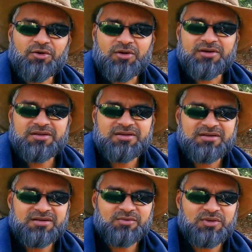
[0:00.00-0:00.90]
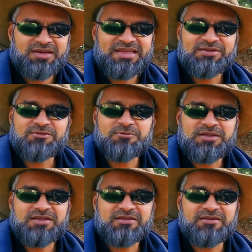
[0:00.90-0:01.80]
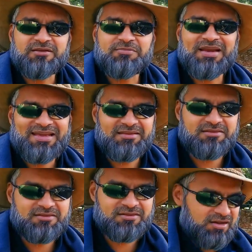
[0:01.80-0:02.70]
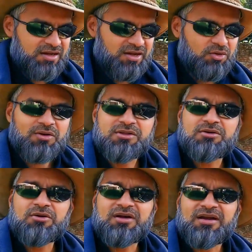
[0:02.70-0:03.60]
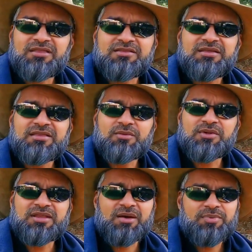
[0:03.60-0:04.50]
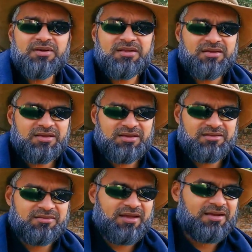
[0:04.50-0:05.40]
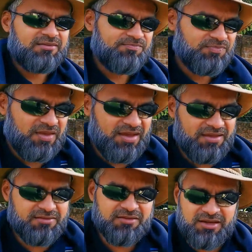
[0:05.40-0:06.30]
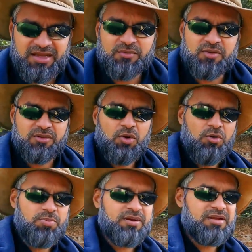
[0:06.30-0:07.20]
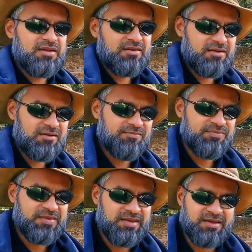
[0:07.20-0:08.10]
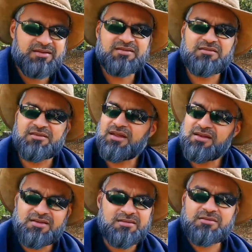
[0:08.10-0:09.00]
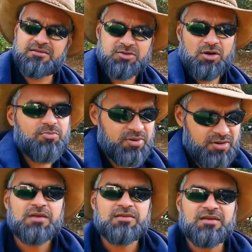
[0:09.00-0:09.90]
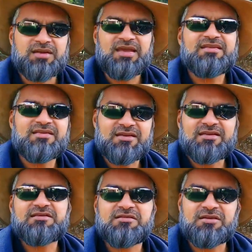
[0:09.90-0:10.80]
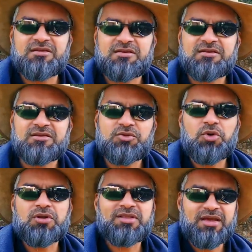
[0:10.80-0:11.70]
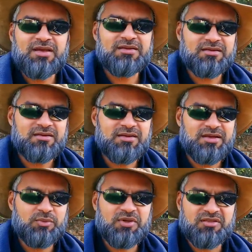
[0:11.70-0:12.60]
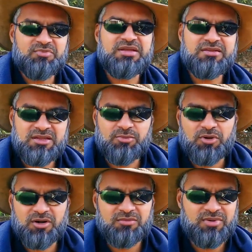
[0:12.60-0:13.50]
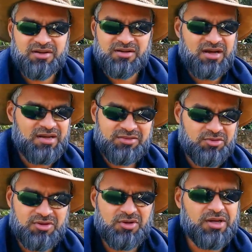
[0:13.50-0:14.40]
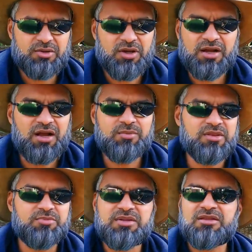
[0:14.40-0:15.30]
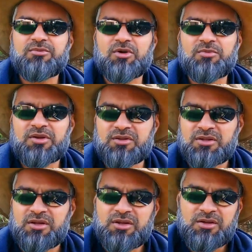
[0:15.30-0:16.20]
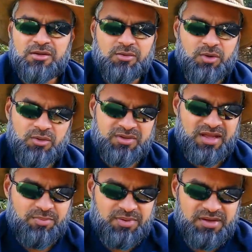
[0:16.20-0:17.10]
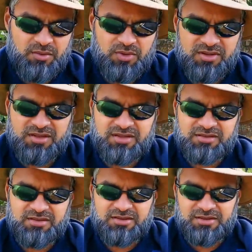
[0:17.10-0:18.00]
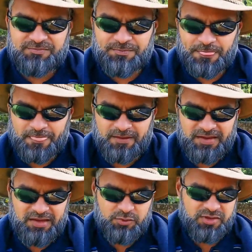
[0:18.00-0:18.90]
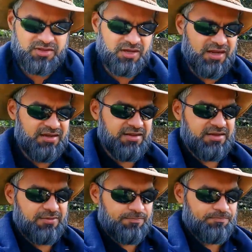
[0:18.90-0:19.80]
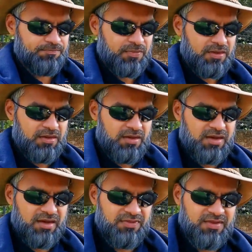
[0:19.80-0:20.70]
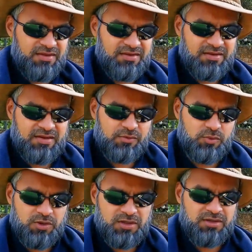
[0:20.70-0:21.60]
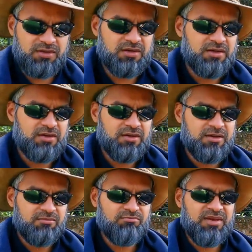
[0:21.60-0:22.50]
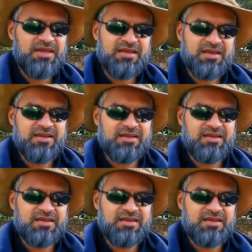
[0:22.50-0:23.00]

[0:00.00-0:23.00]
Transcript: rod will need to be replaced. And also another thing that was happening is that as the gate was opening, it'll just suddenly stop. The gate technician thought that it was a PC board, but I thought no, it can't be the PC board, because what was happening was that the gate was sliding and then it would make